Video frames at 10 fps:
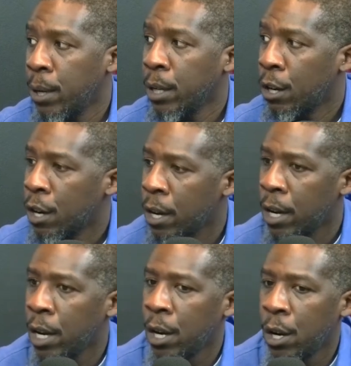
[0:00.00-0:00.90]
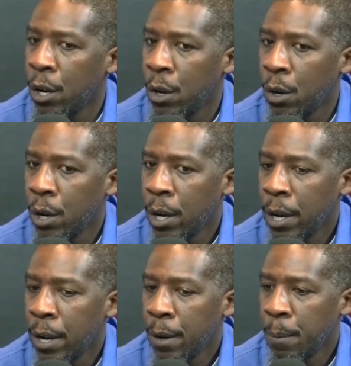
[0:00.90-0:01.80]
point guard,
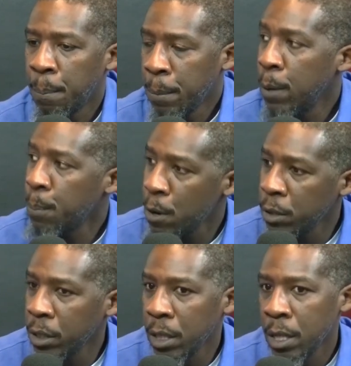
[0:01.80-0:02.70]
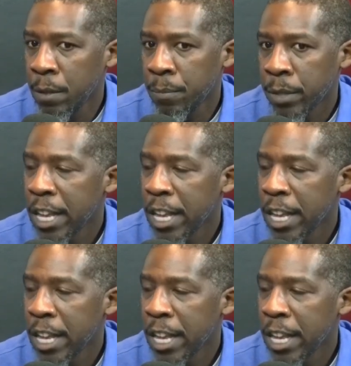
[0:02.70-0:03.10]
me personally,